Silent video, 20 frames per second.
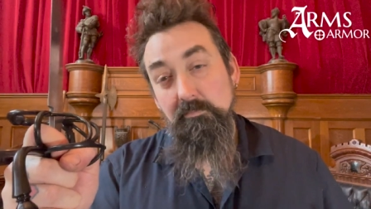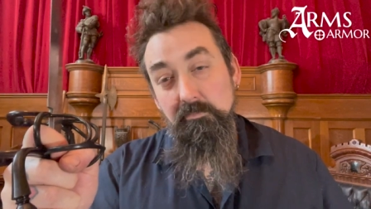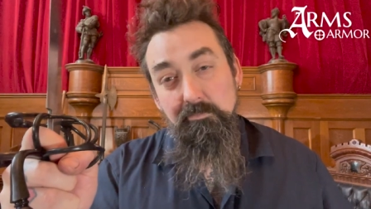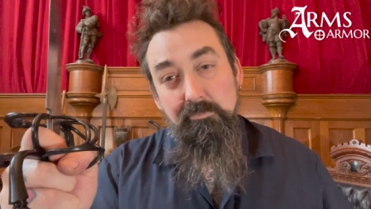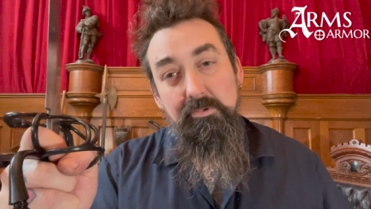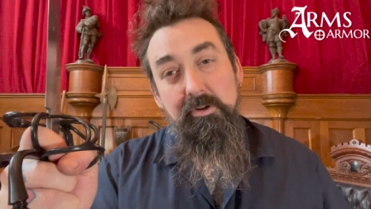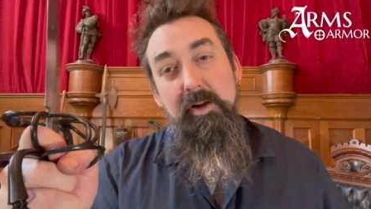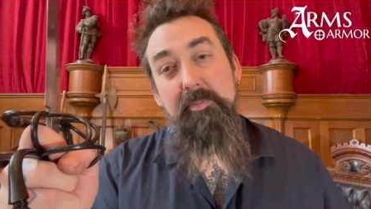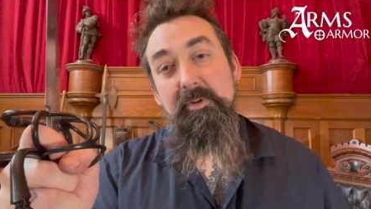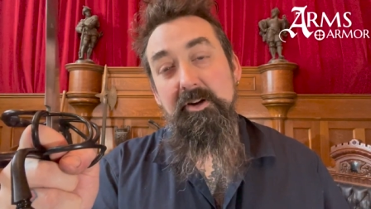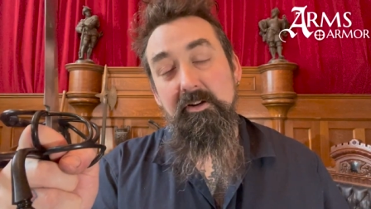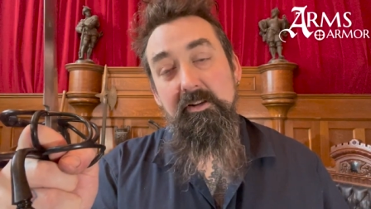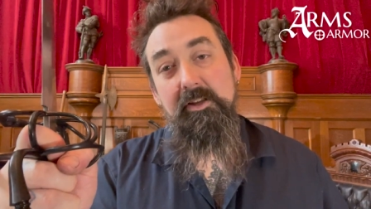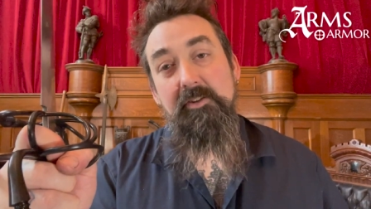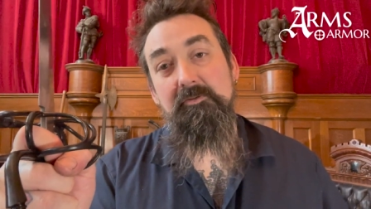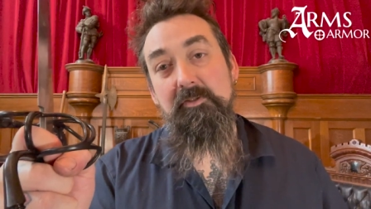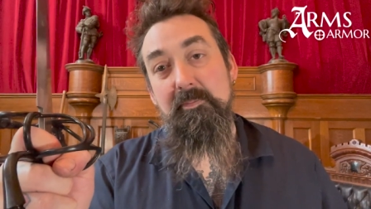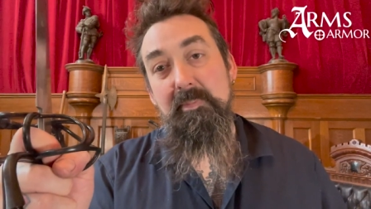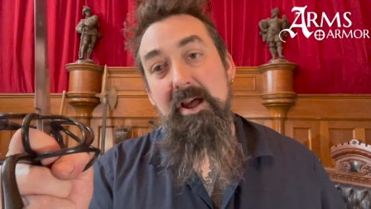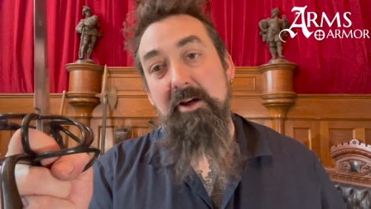primarily
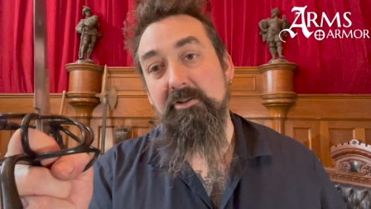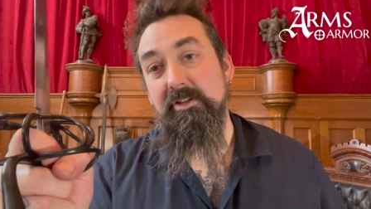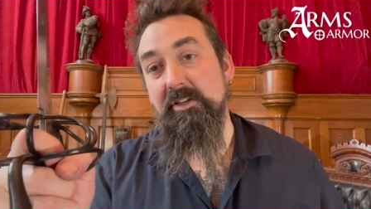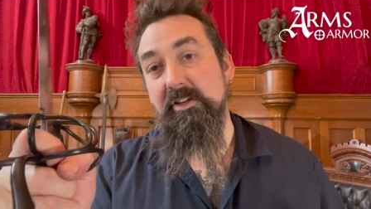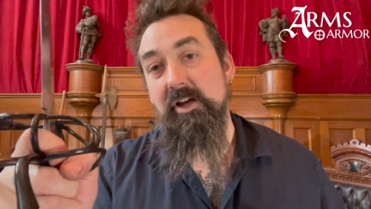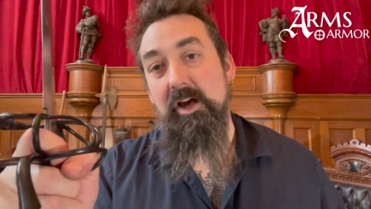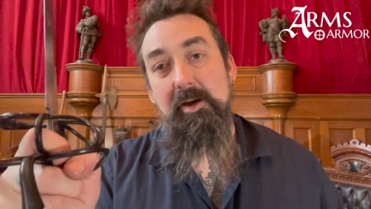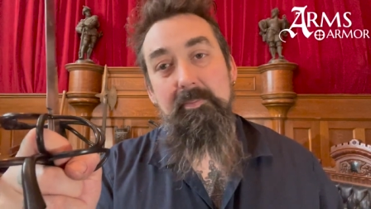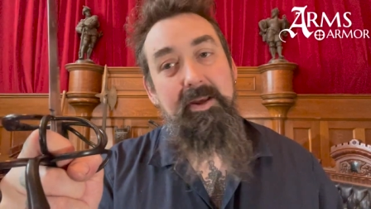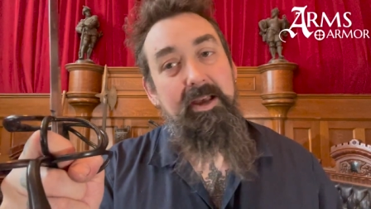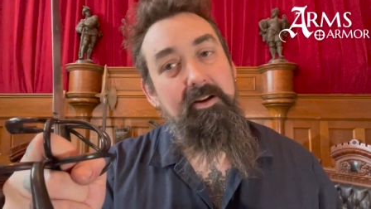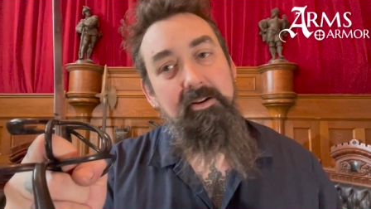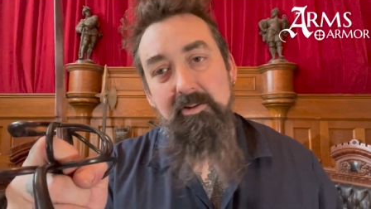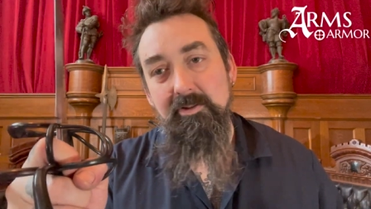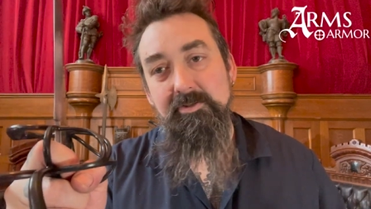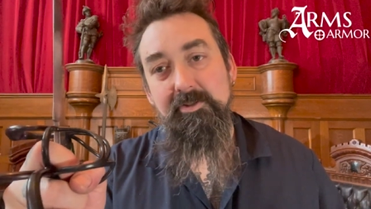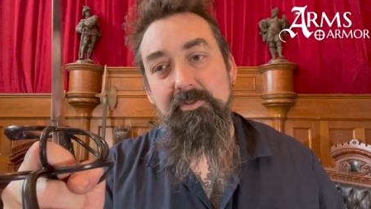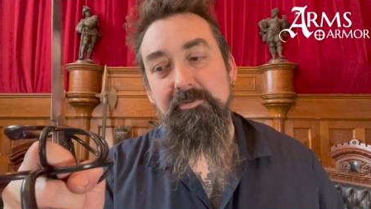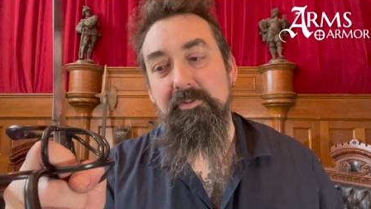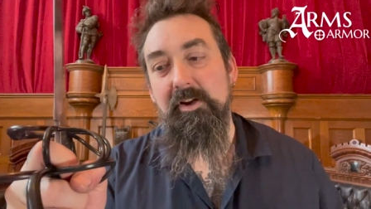for mounted combat,
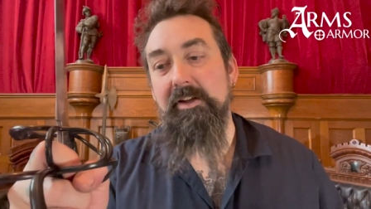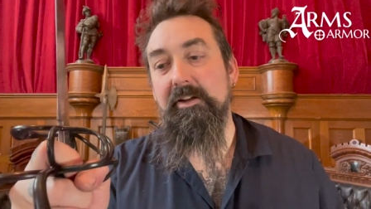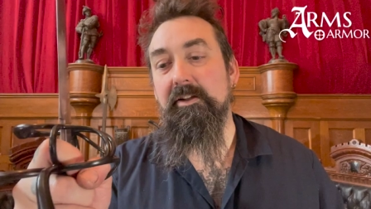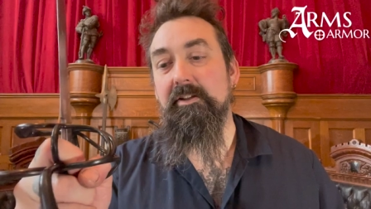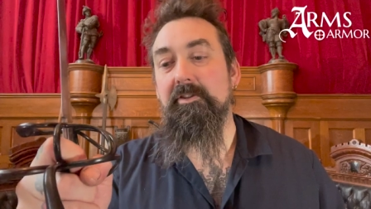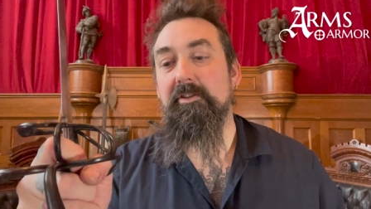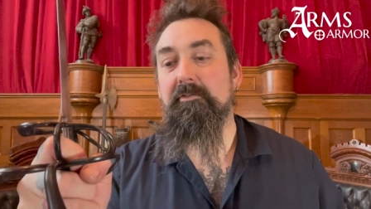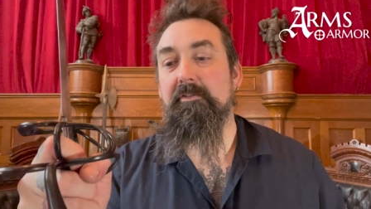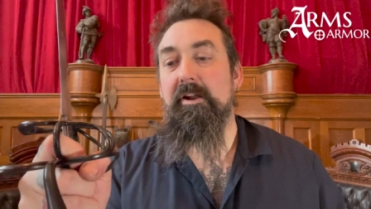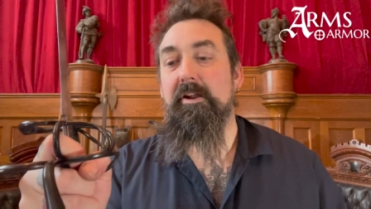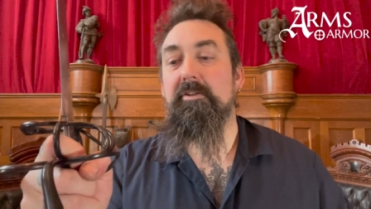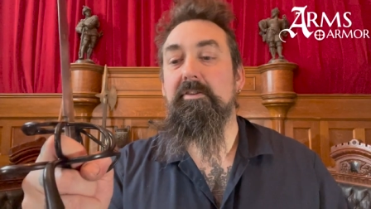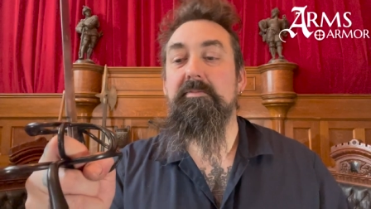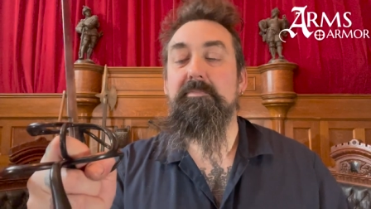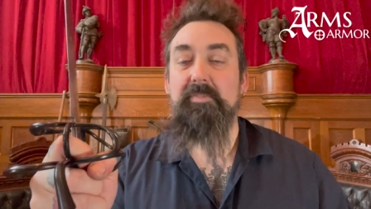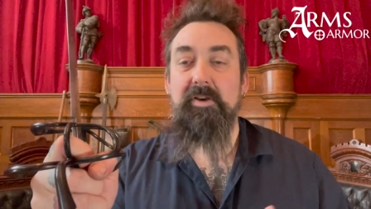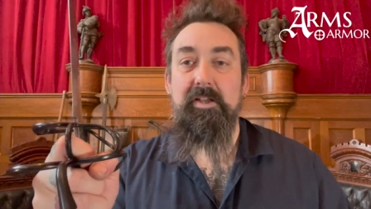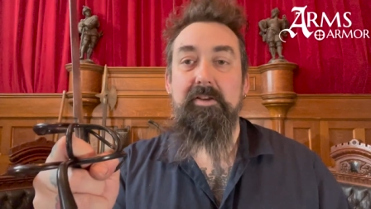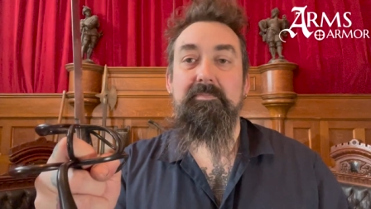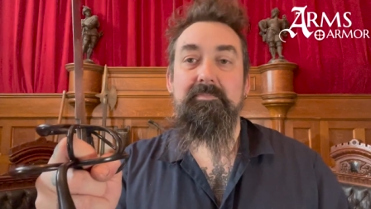also fighting on the ground,
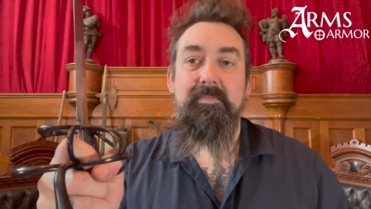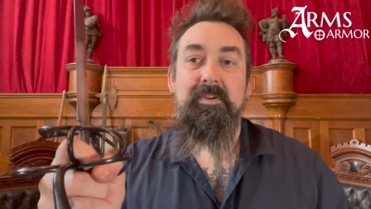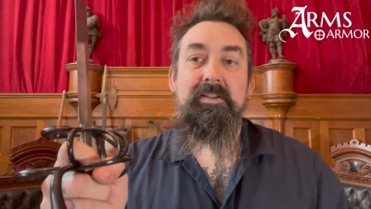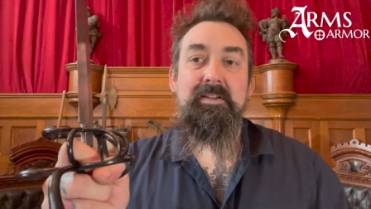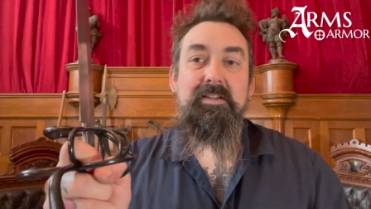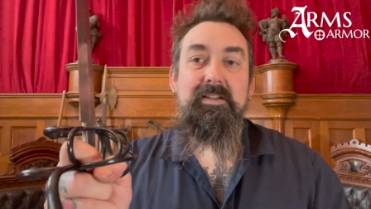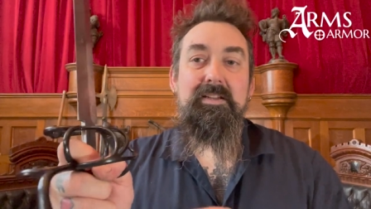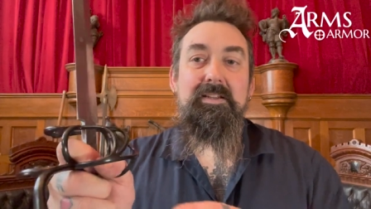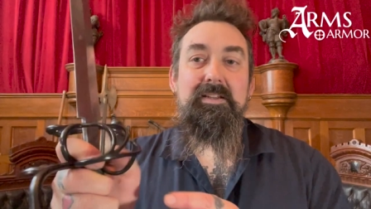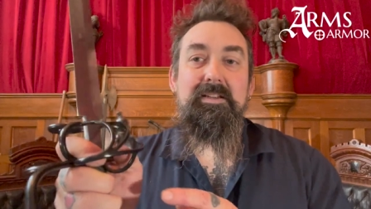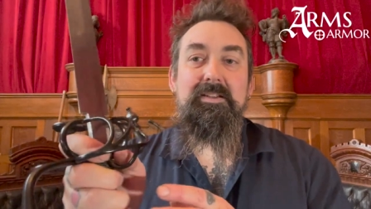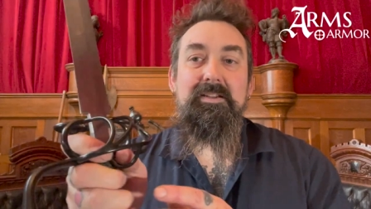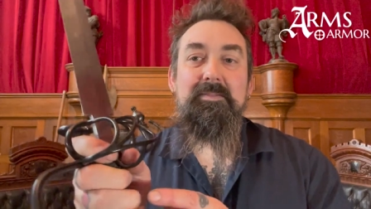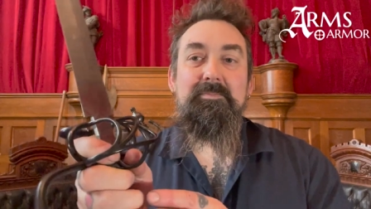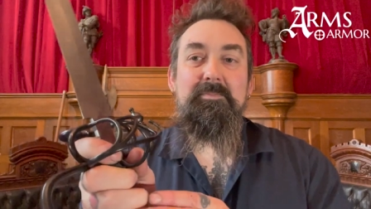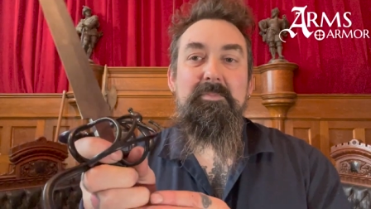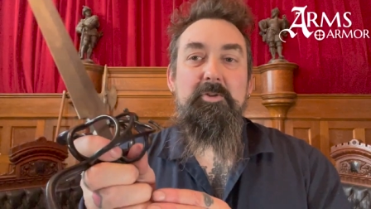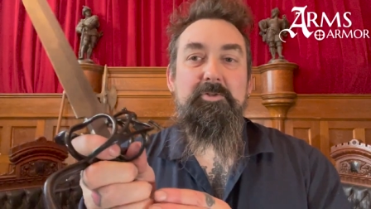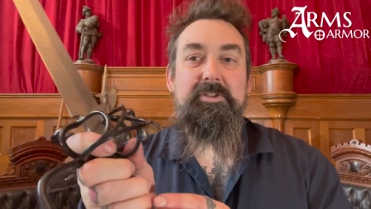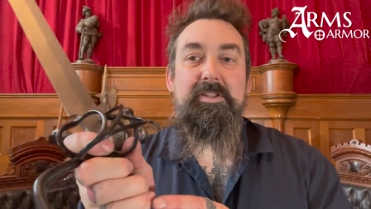but
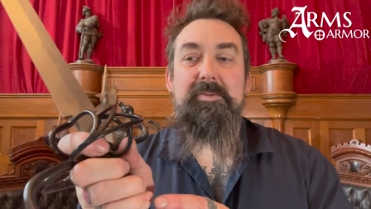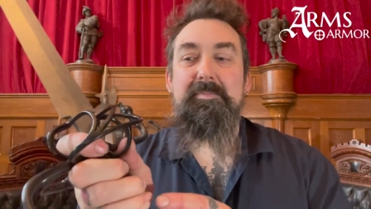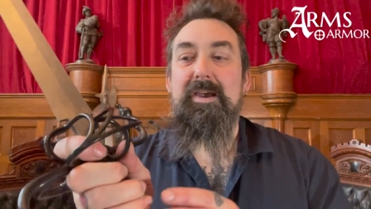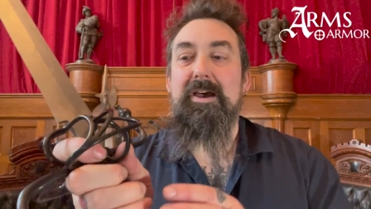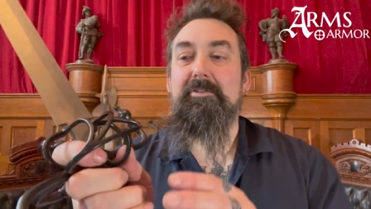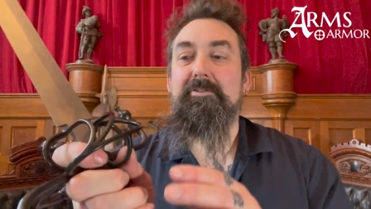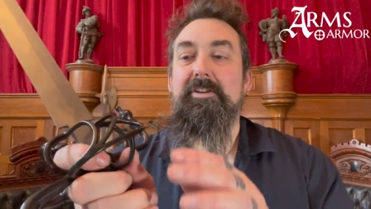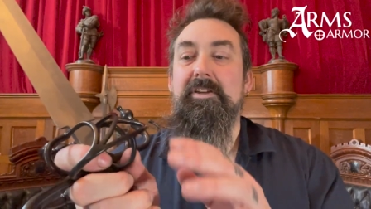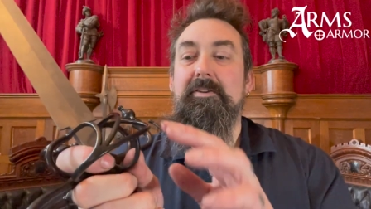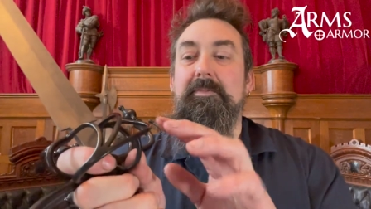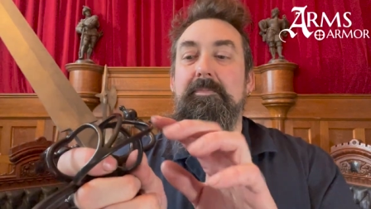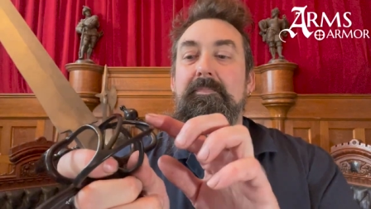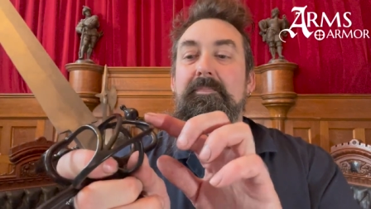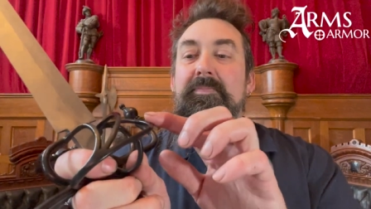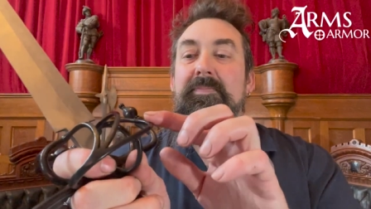mostly mounted.